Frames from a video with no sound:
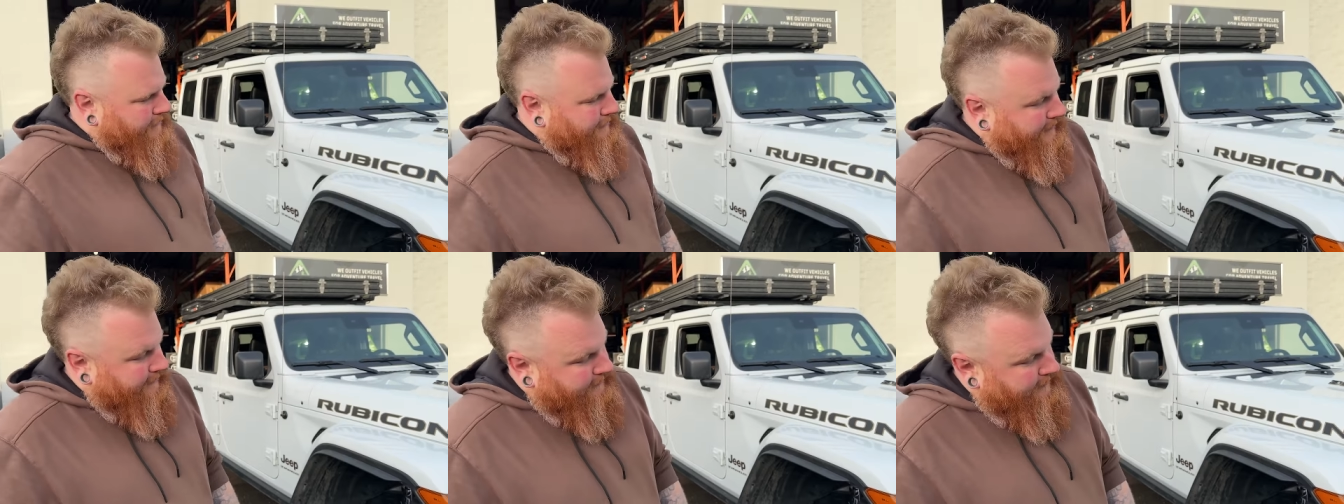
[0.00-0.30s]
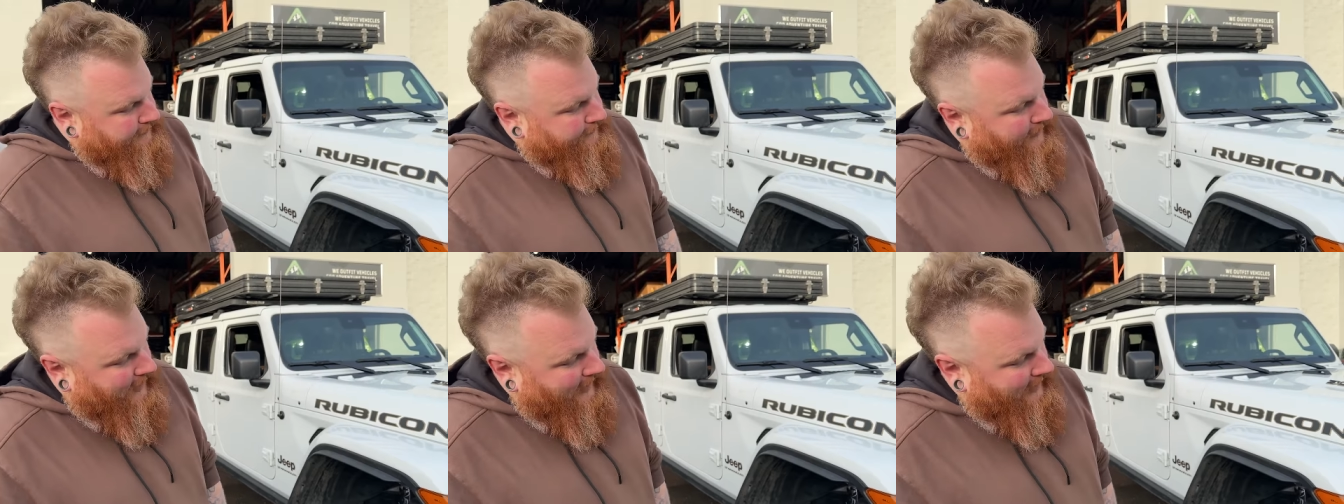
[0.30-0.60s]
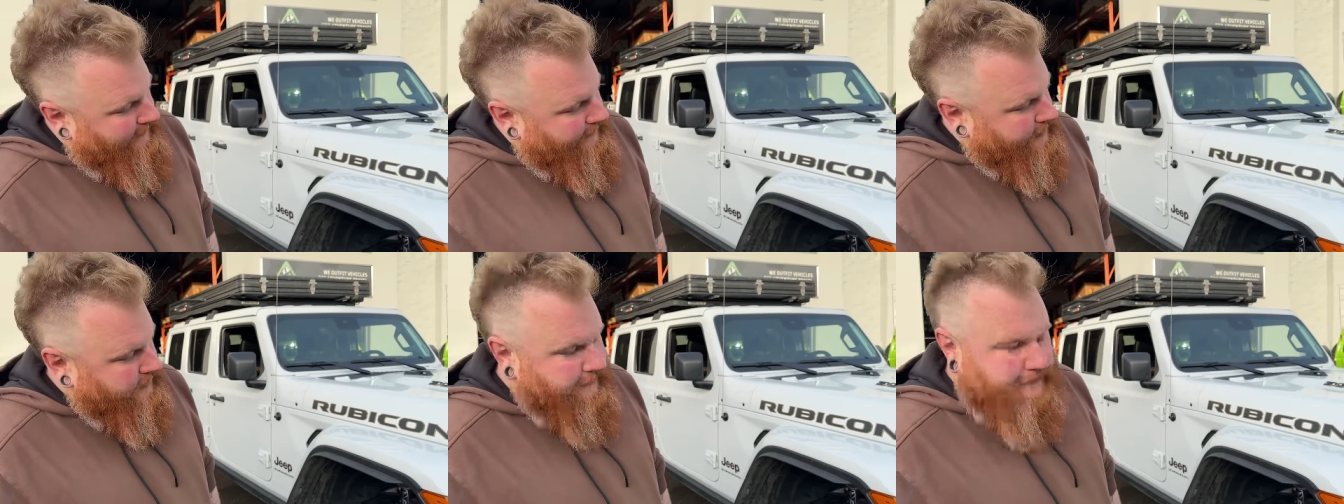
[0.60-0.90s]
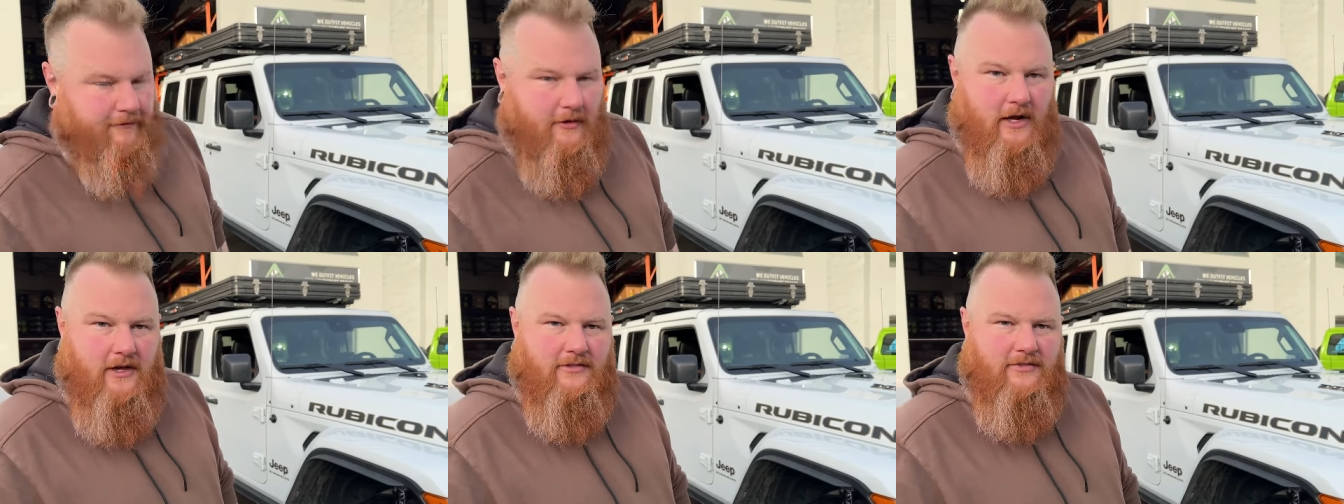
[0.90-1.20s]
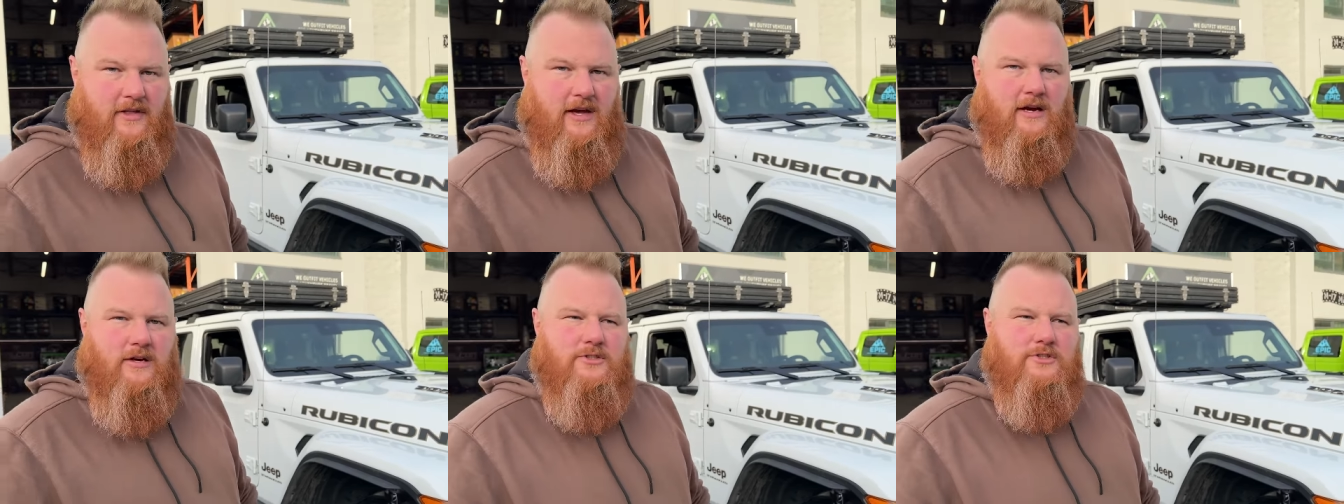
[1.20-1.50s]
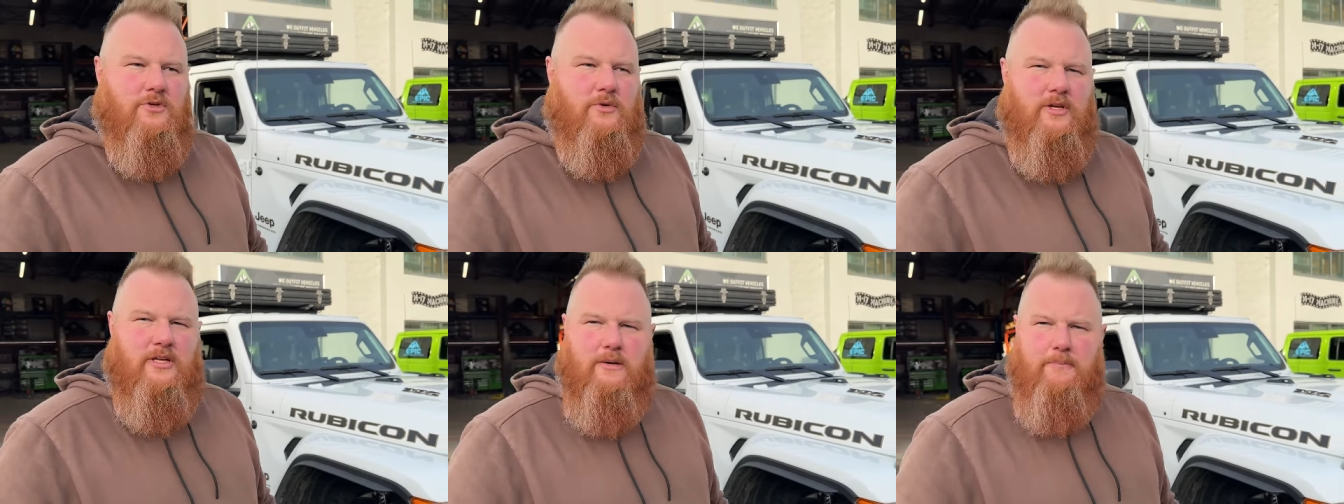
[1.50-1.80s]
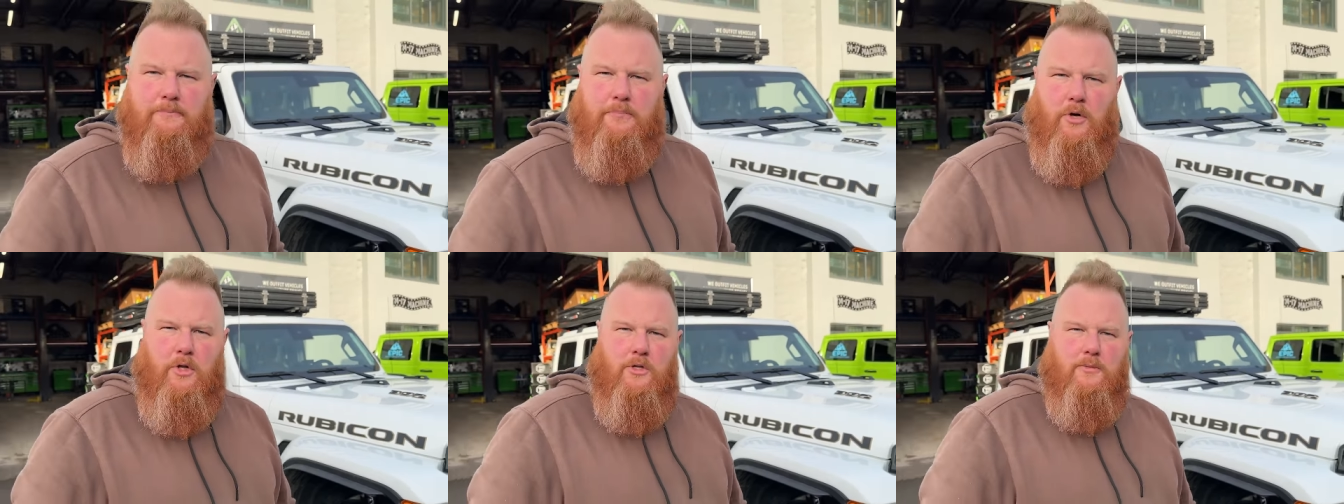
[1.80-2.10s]
fifty-five on the front there, so he can
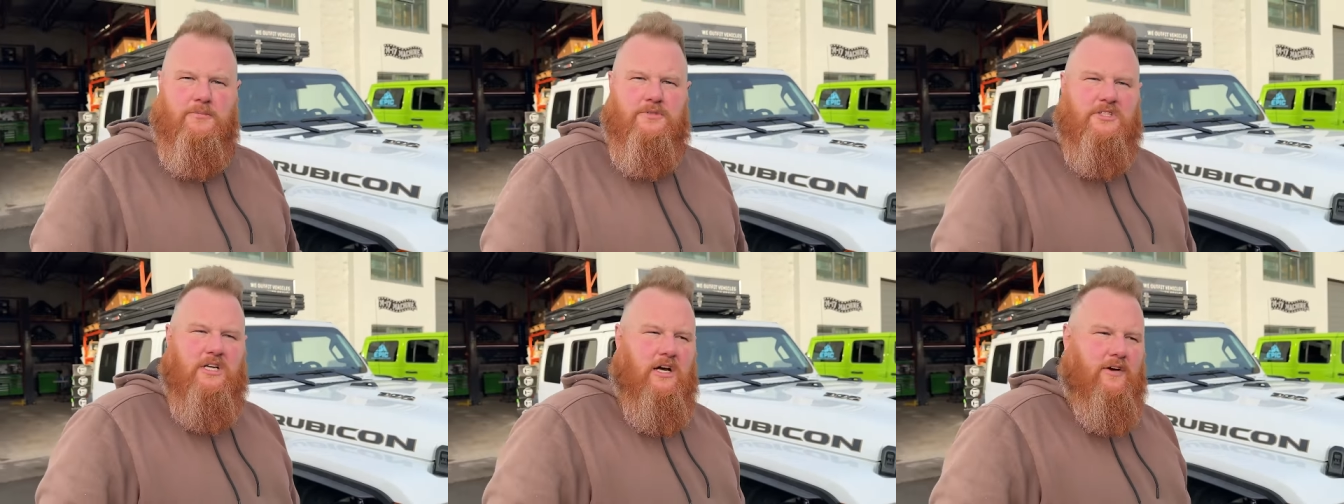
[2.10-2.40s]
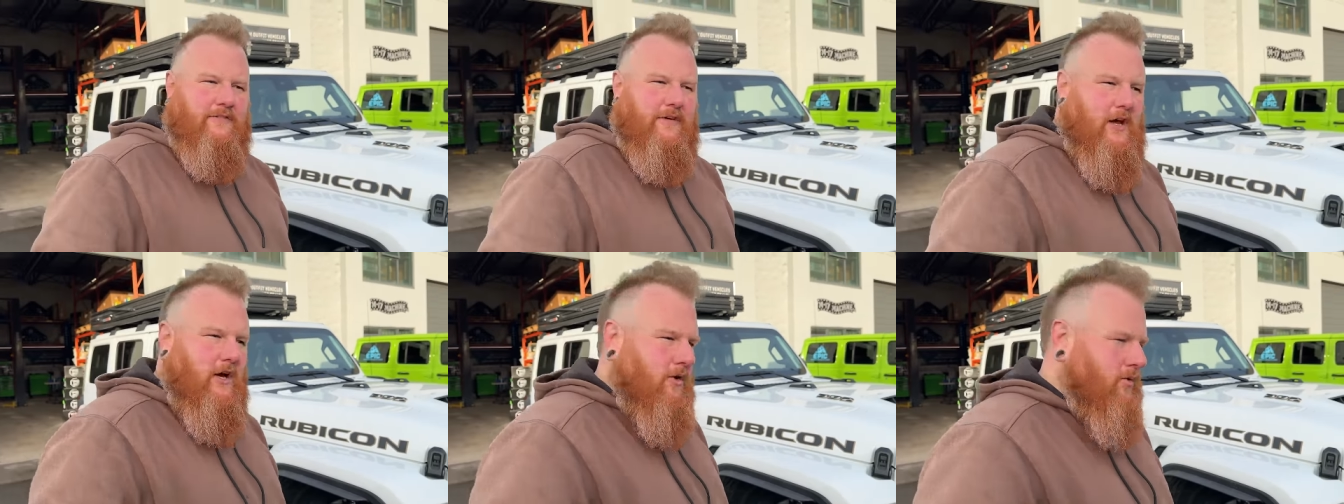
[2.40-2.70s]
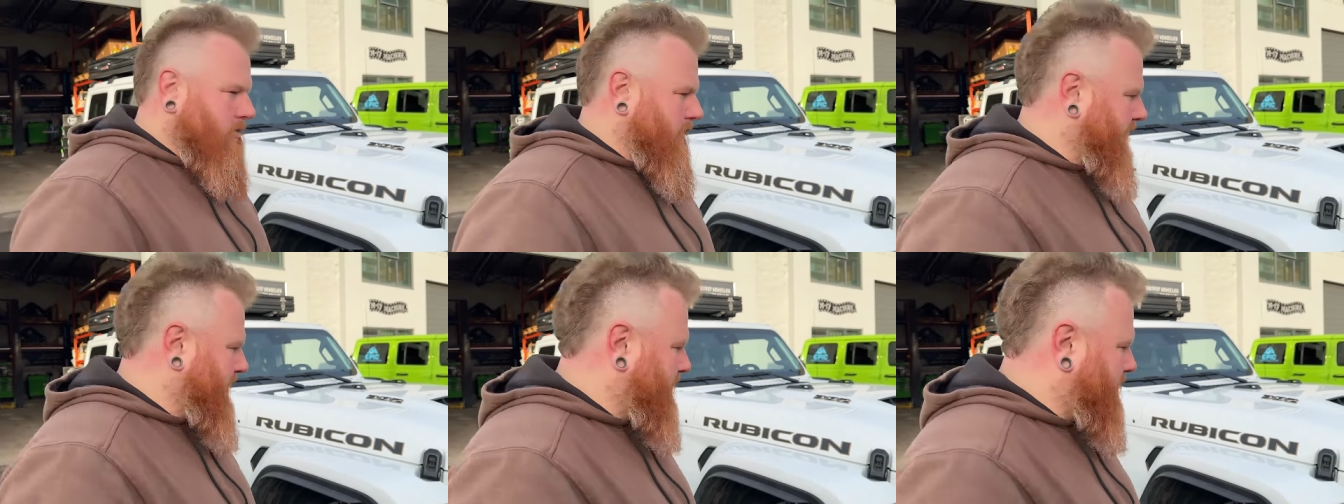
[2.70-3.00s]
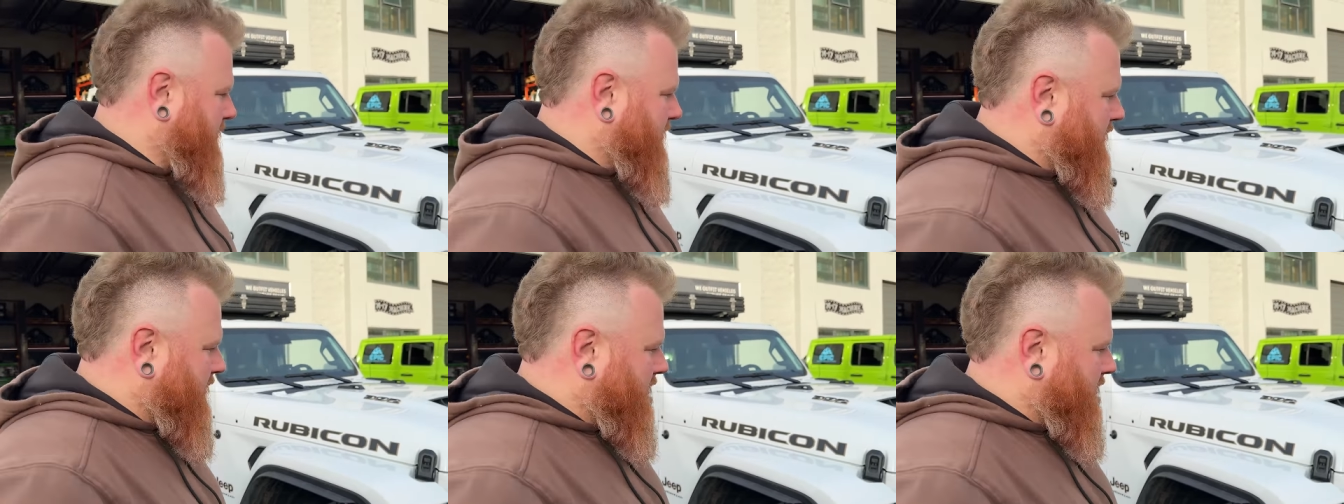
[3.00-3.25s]
pull himself out when,